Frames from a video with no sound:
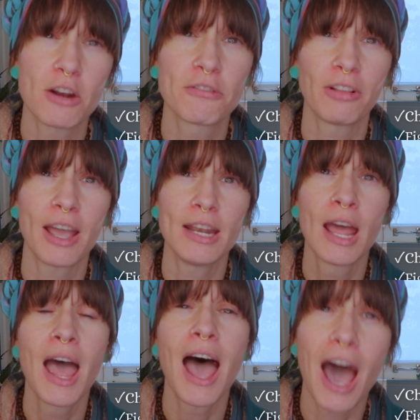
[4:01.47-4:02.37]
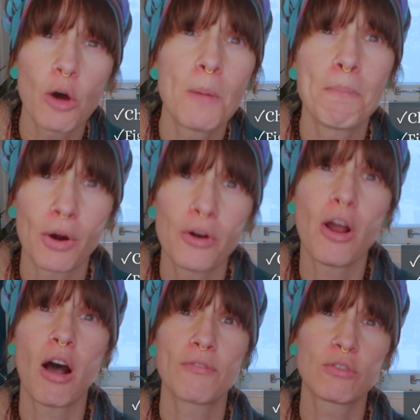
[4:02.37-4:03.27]
or flight, how to burn
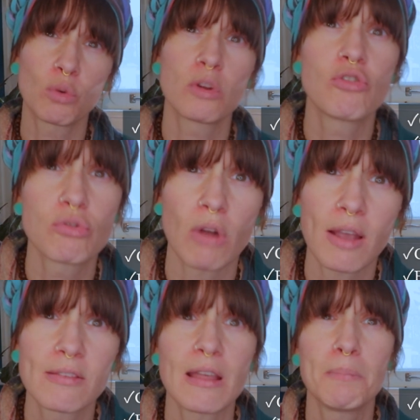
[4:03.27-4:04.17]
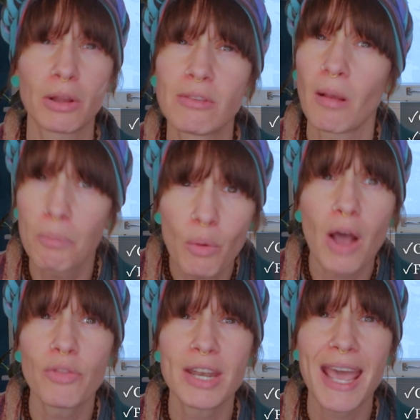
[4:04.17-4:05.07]
off stored stress that builds up
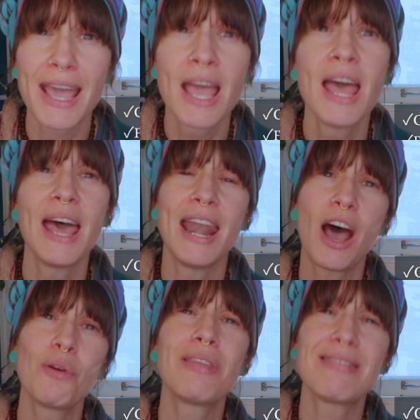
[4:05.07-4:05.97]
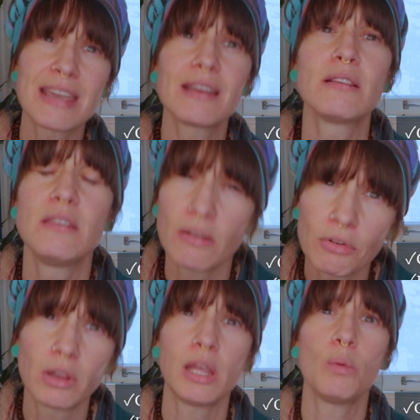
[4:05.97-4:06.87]
throughout the day, and how to think
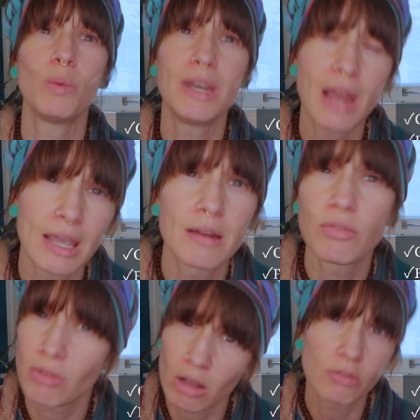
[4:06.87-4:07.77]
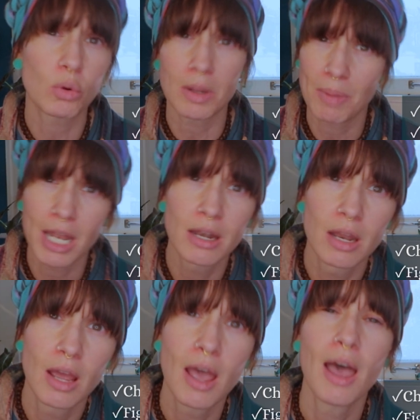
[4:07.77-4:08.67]
differently when negative thoughts creep in,
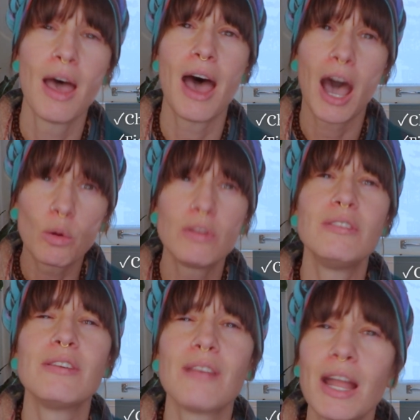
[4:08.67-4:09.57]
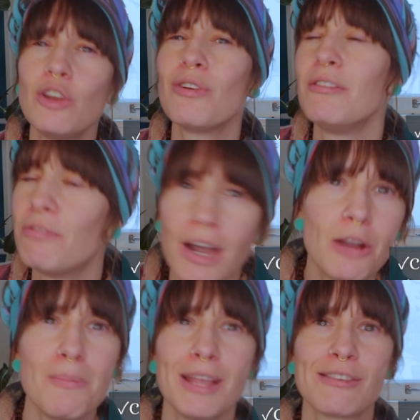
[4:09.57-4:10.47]
how to design your
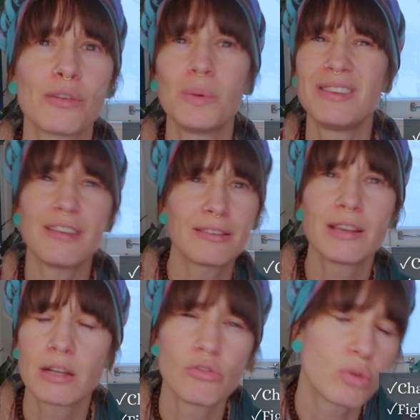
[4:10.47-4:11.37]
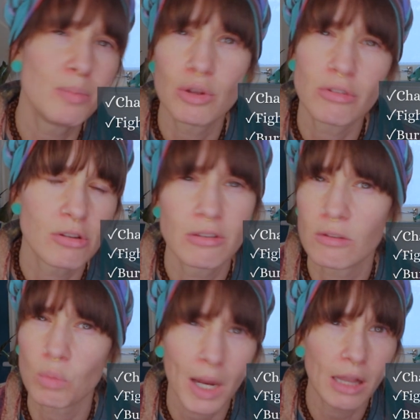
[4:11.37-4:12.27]
environment so it doesn't contribute to
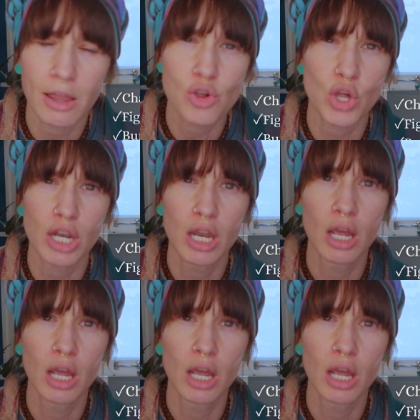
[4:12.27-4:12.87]
dysregulation.